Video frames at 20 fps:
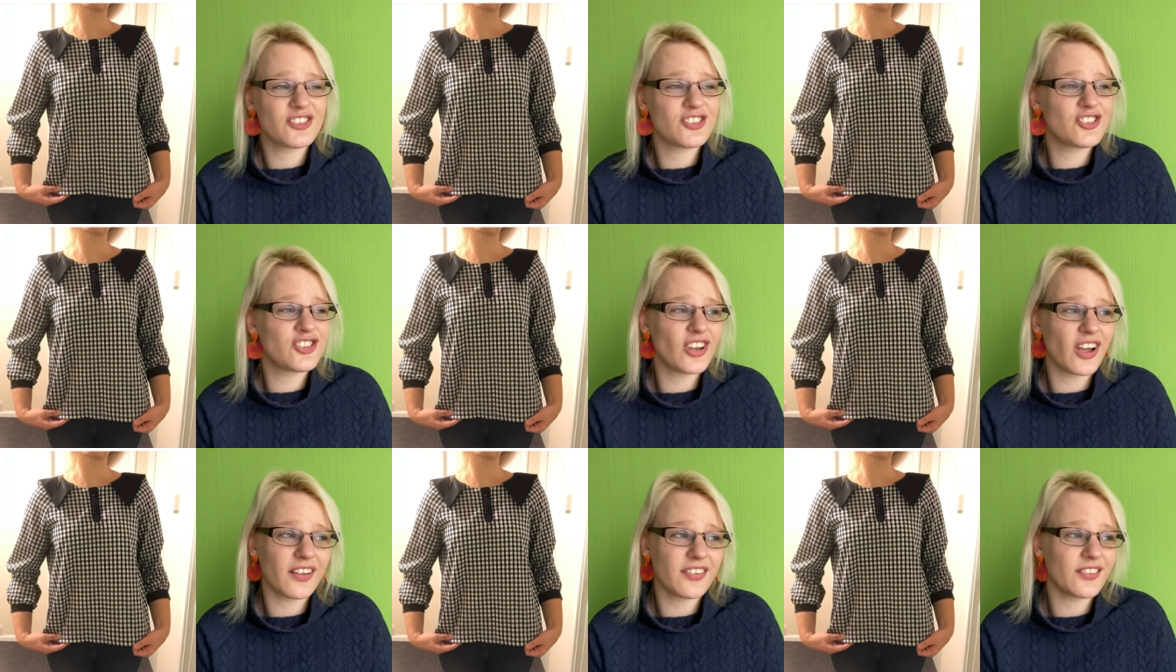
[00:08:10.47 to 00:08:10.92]

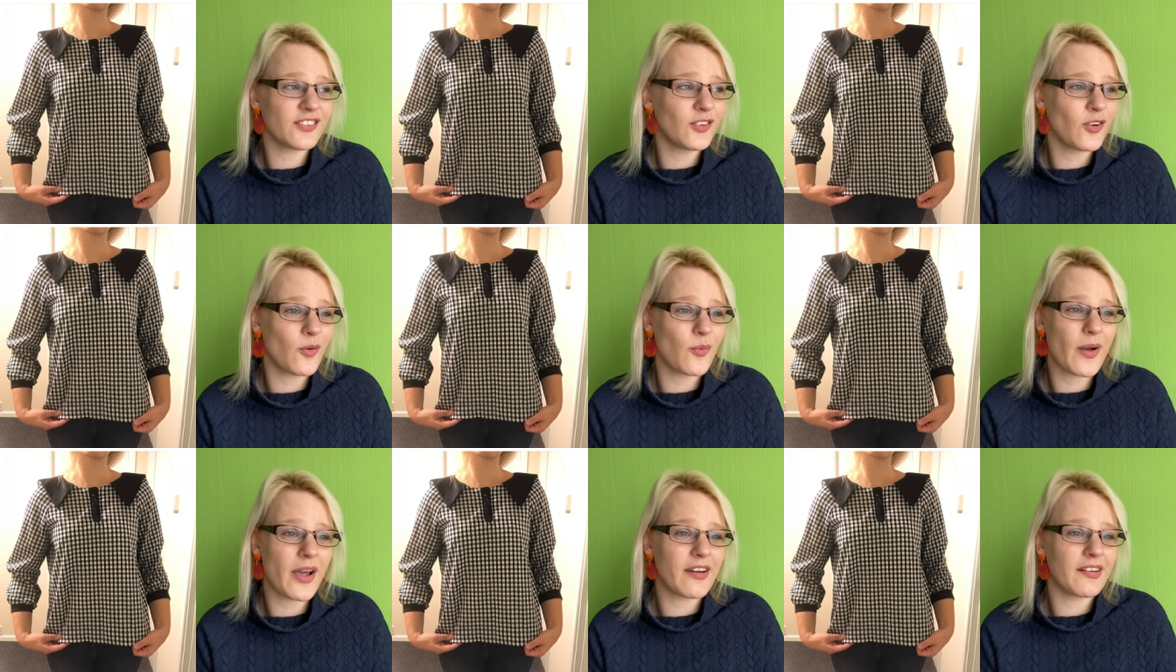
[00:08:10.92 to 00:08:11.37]
Just
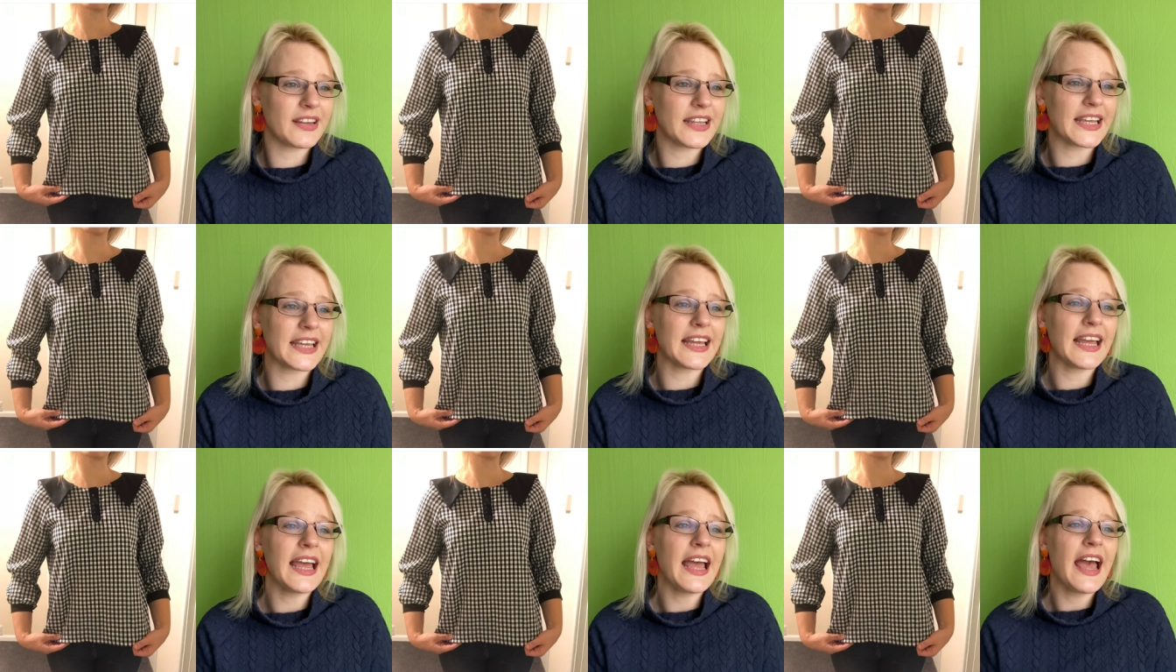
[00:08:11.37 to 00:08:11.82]
not wearing
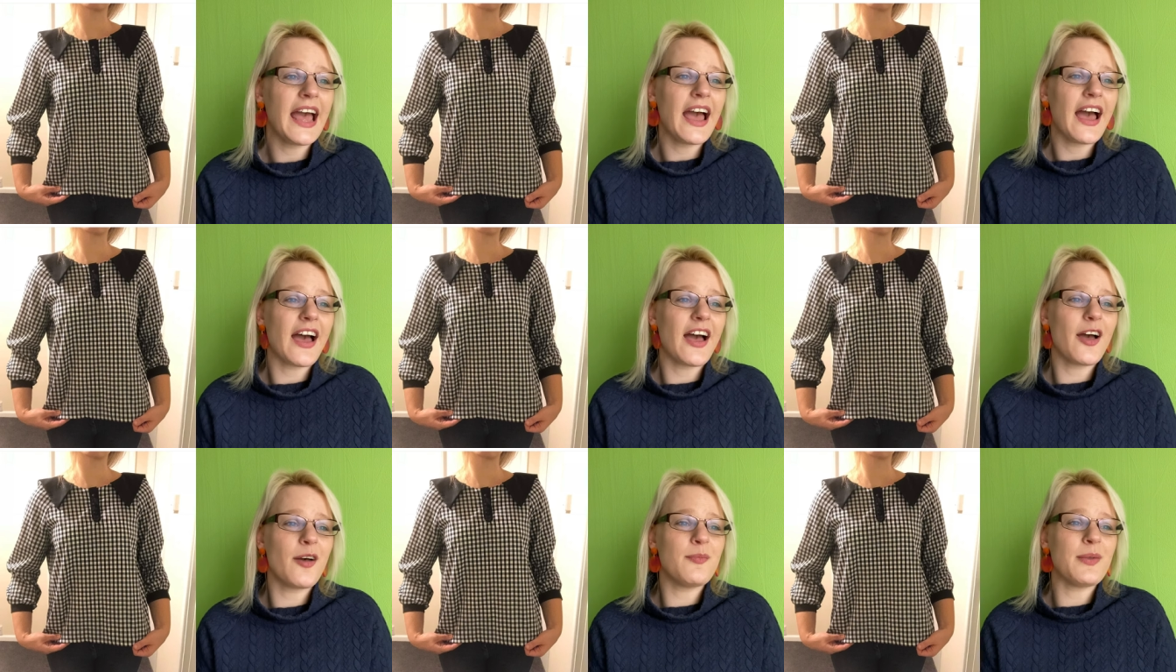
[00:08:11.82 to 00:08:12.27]
it.
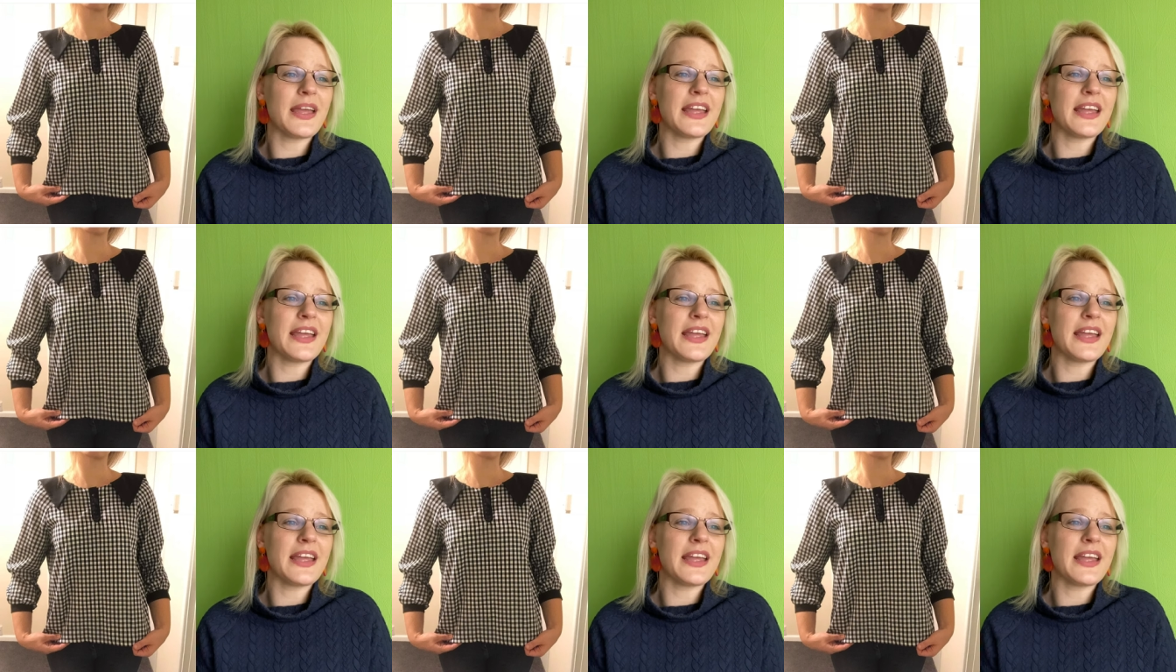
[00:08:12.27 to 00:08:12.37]
Um,